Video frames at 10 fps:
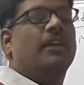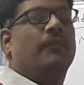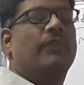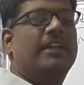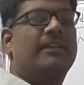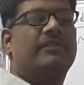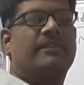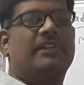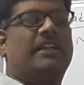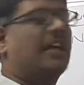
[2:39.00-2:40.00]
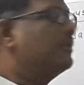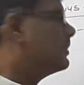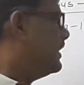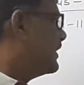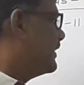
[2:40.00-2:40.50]
Whenever we
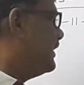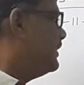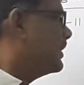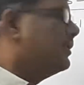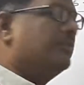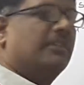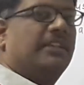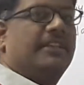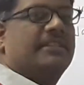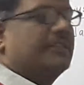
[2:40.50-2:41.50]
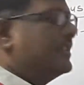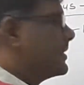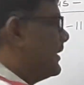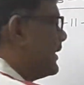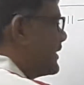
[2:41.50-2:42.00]
calculated the internuclear
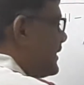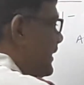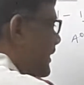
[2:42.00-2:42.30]
distance, let us take